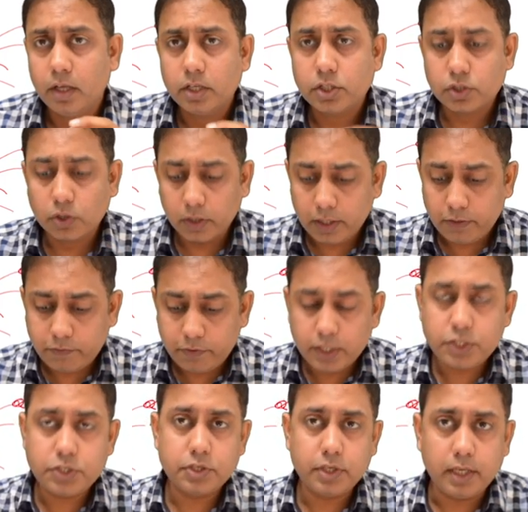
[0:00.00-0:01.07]
So
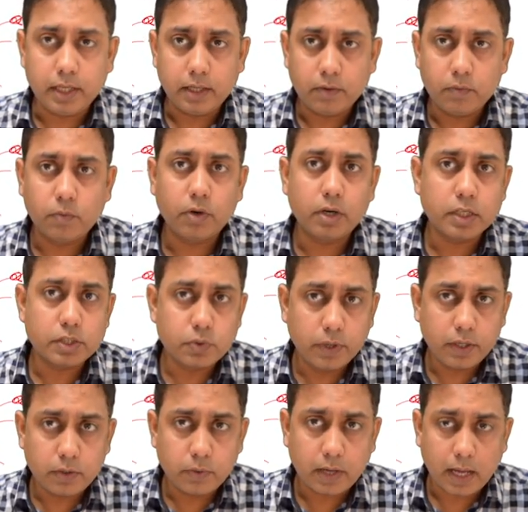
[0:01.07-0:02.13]
eventually, what is
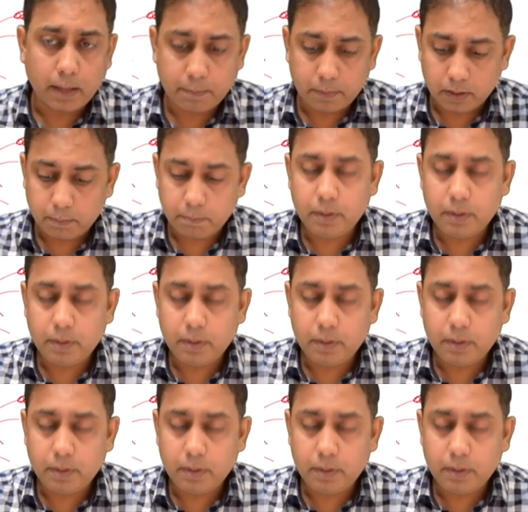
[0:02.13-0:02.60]
going to happen?